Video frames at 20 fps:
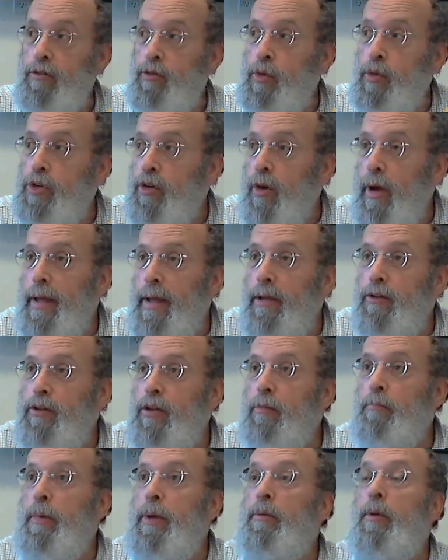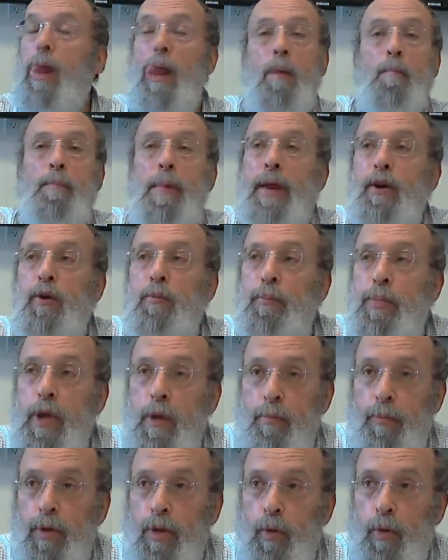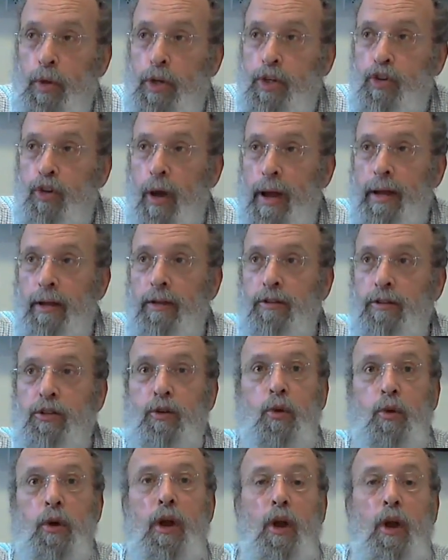we're trying to be better people. We're trying to